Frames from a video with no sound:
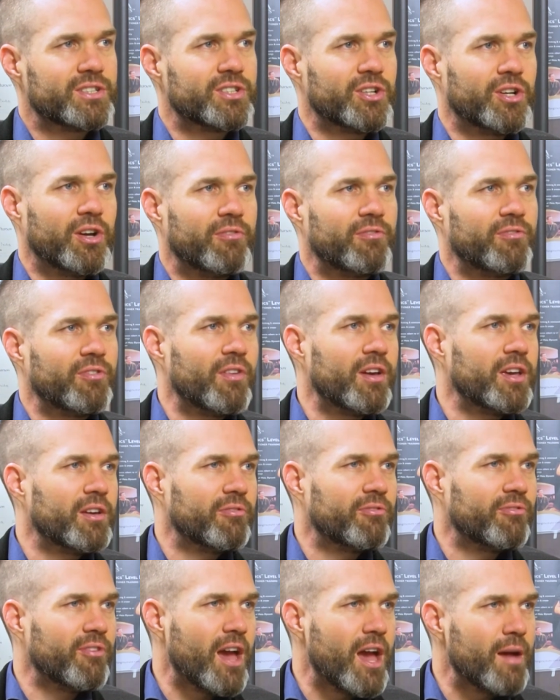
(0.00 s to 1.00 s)
So
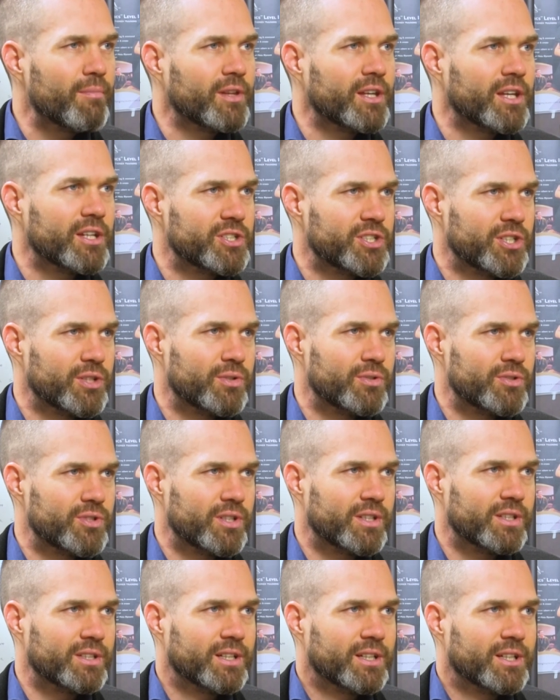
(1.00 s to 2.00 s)
your family, your
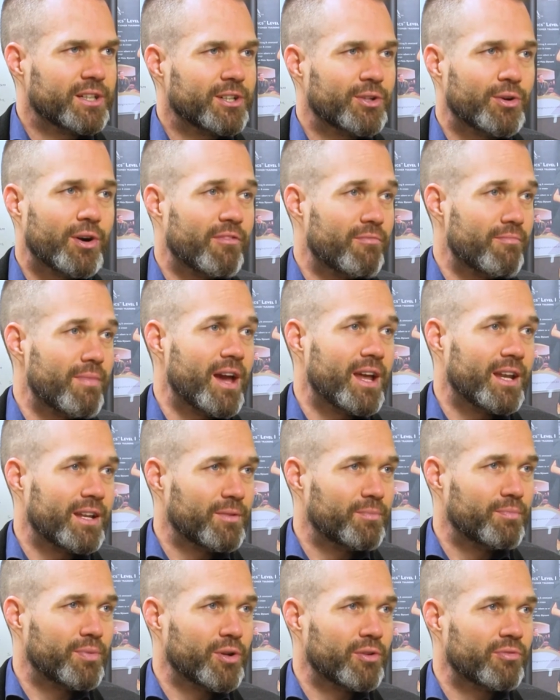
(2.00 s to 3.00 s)
children, who I've
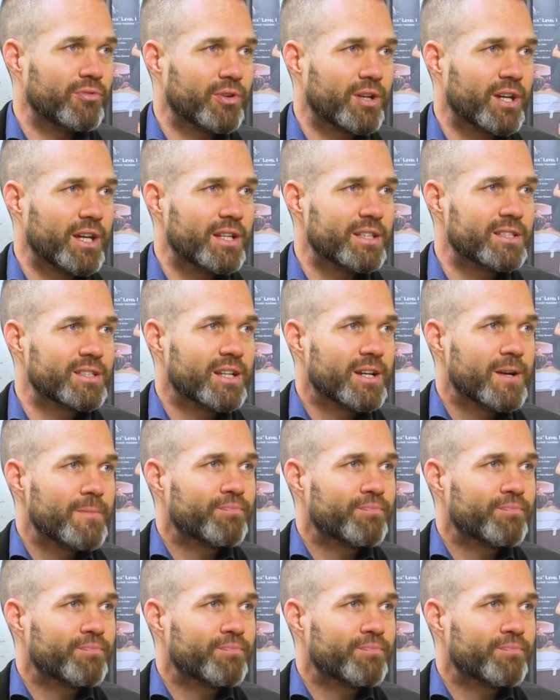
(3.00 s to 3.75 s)
met, beautiful kids,